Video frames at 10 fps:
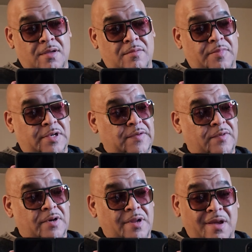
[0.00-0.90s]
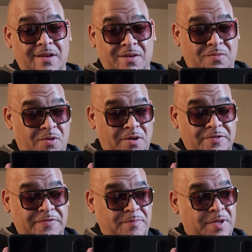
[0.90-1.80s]
Believe it or not, it
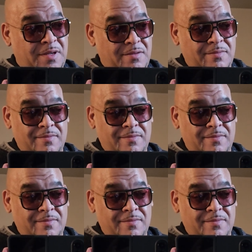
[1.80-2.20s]
works for me.